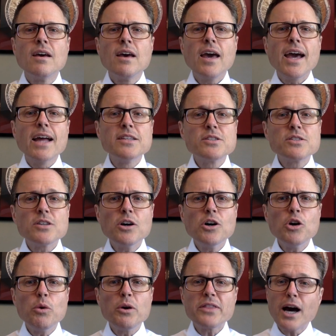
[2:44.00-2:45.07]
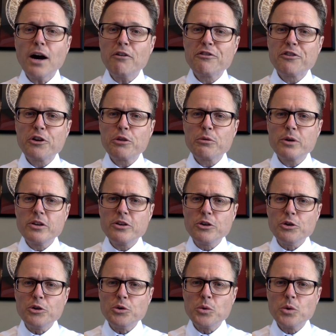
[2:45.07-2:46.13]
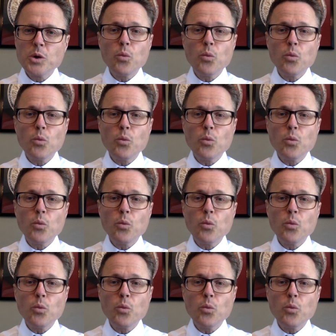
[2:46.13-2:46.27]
And so, without further ado,